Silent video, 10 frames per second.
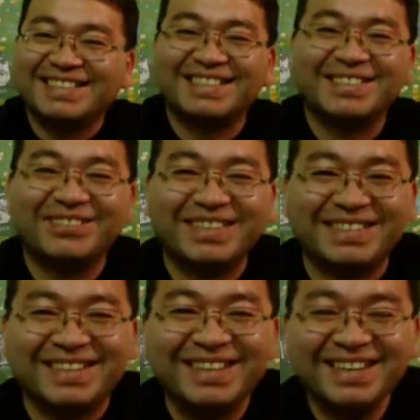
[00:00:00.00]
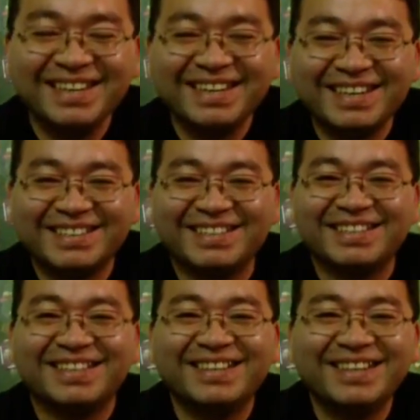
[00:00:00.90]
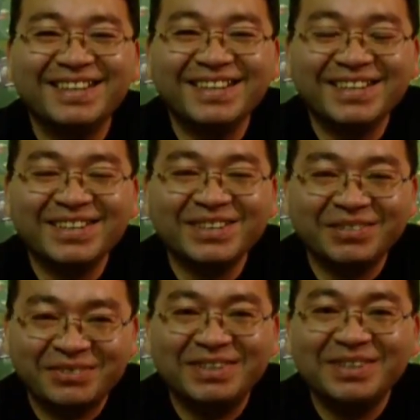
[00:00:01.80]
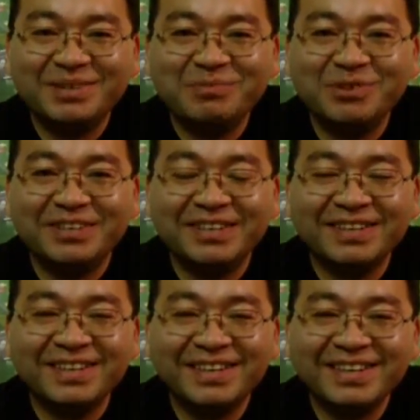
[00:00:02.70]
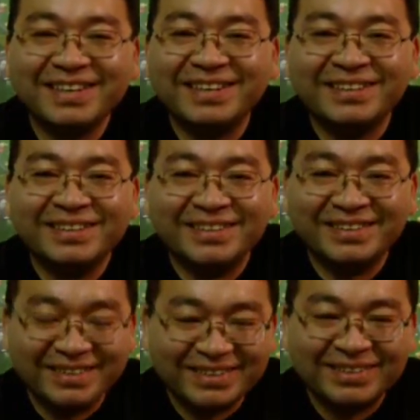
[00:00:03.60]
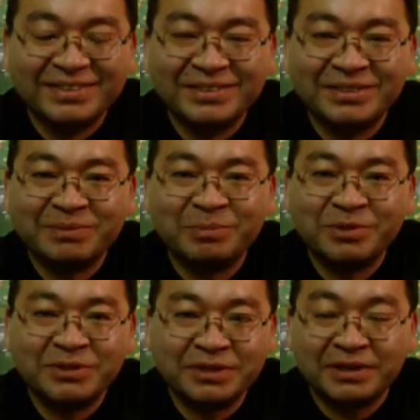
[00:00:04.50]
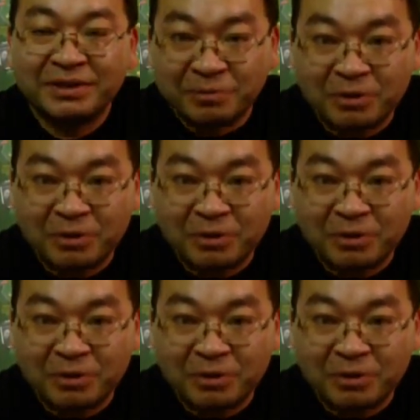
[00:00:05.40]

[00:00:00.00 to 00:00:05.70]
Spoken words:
This is amazing. Actually, 3 in the morning, and there is a person.